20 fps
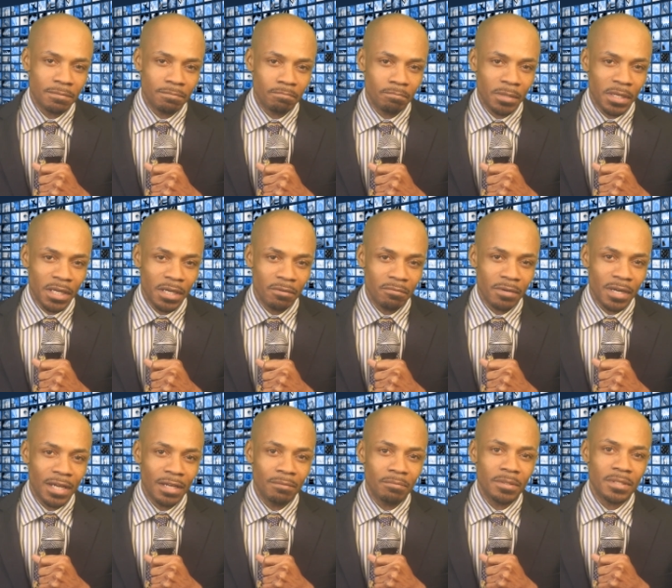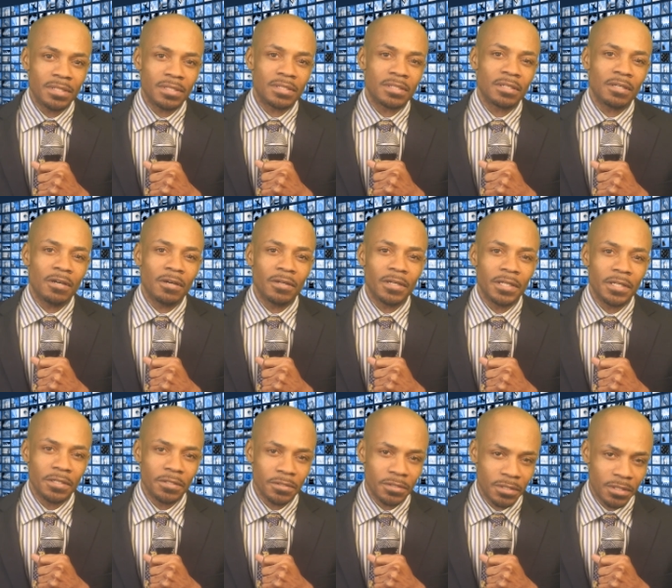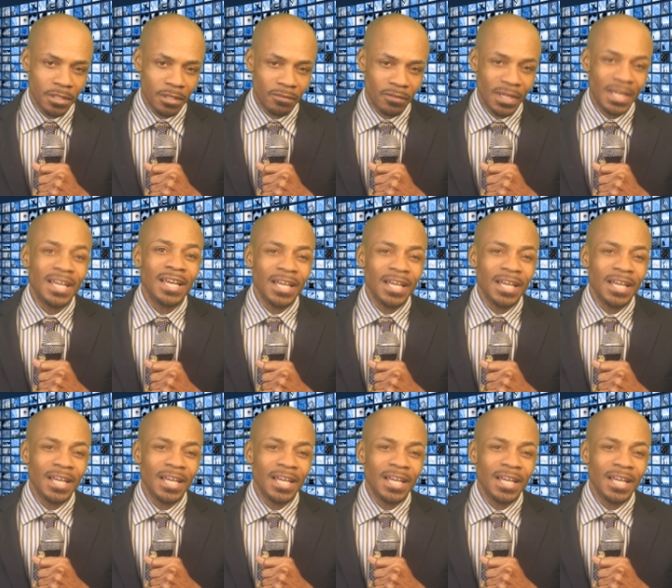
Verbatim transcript: bunny rabbits, and all that other stuff.